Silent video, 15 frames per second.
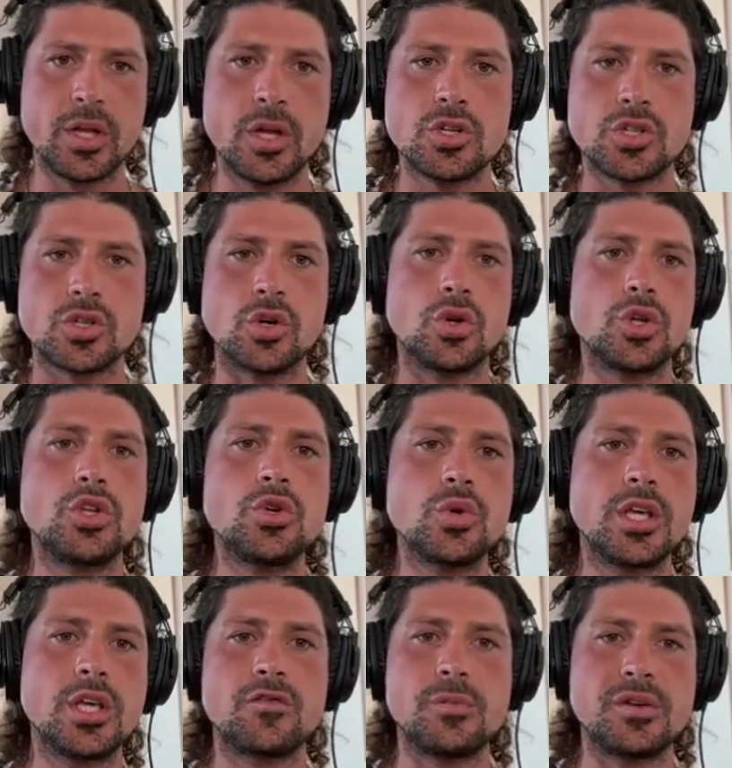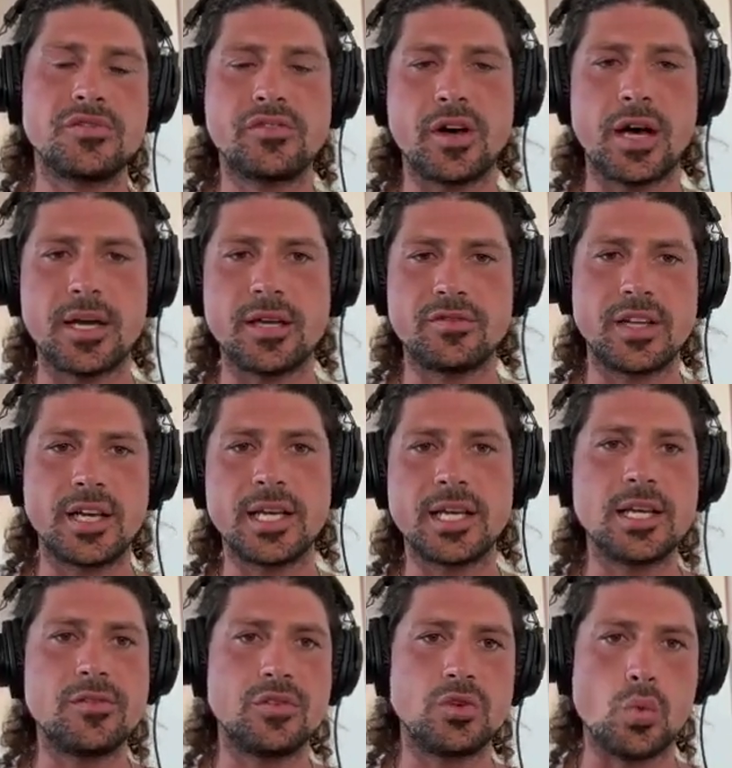So you give me five and I
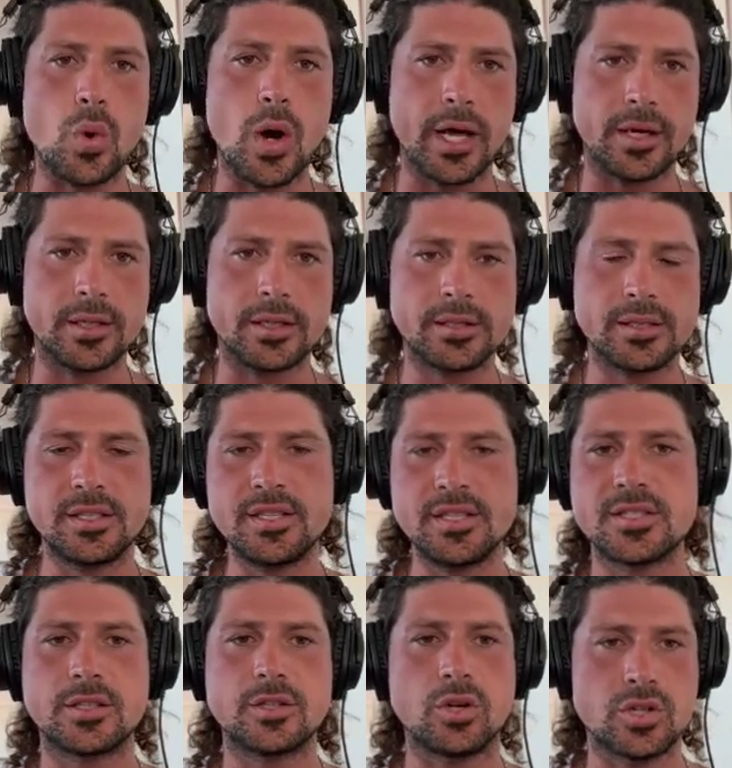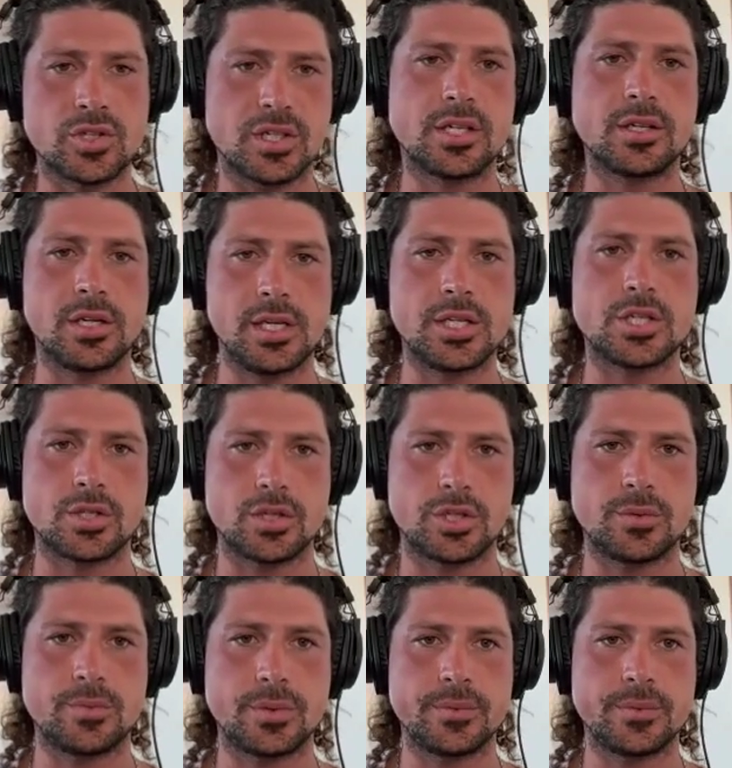give you one. This is a toxic relationship.